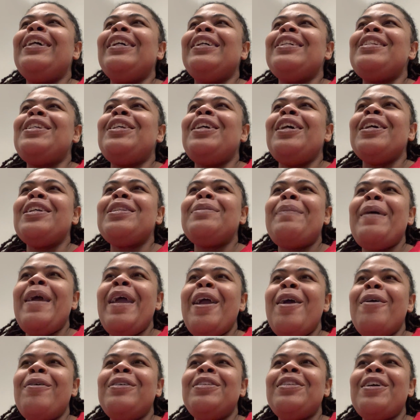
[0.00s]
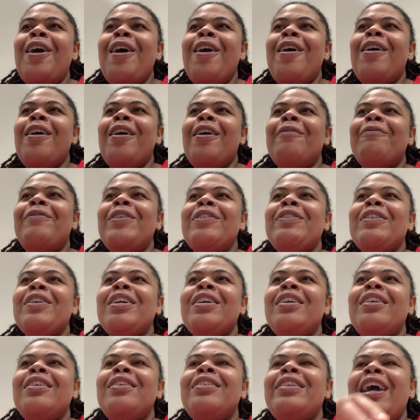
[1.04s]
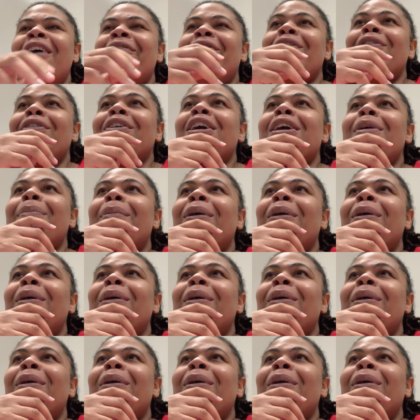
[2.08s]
Chuck's parents are not Vivica,